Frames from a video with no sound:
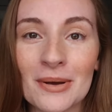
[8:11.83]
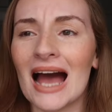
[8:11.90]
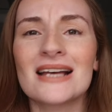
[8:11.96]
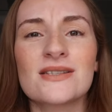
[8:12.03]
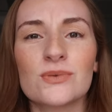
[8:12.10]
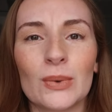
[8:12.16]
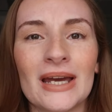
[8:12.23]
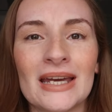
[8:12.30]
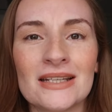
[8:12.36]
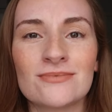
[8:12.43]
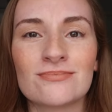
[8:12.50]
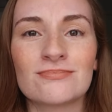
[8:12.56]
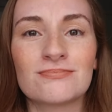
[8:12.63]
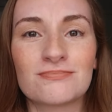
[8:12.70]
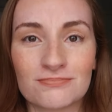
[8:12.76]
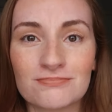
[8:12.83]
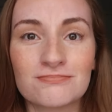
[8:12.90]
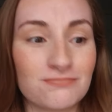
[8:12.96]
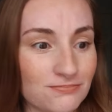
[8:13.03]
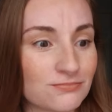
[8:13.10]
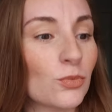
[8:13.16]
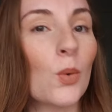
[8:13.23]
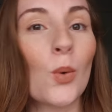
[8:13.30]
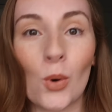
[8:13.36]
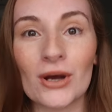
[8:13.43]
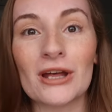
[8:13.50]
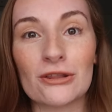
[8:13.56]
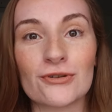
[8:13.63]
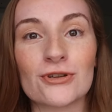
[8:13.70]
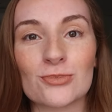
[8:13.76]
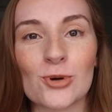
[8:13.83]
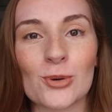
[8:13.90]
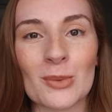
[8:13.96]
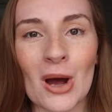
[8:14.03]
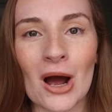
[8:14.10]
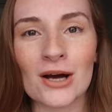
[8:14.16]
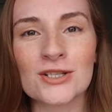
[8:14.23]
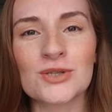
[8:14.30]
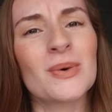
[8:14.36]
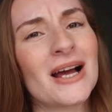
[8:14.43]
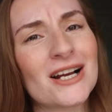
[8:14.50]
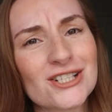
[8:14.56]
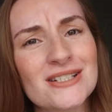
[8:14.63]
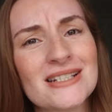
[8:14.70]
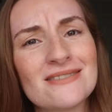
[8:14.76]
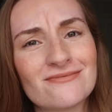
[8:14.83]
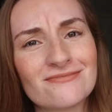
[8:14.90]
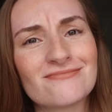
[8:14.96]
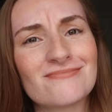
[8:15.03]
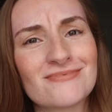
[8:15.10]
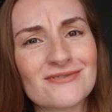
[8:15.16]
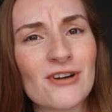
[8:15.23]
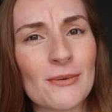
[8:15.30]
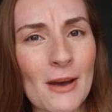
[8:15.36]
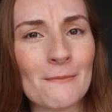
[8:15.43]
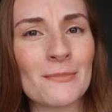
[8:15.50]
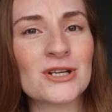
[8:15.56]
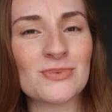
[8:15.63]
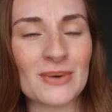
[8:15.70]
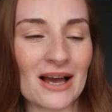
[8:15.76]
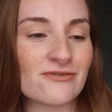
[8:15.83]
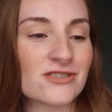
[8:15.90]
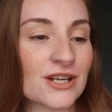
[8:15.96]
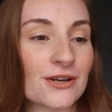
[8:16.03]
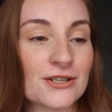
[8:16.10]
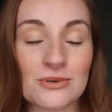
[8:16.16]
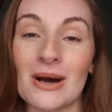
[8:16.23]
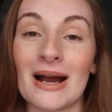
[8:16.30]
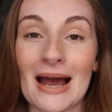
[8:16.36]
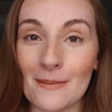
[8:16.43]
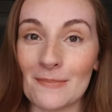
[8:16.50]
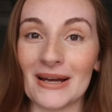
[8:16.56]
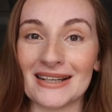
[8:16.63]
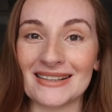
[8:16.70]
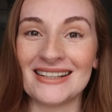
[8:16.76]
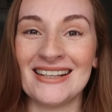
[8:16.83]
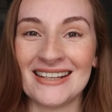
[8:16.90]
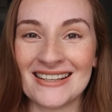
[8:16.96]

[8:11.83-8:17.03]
As we were walking through the promenade, we actually remembered we have to go to our cabin.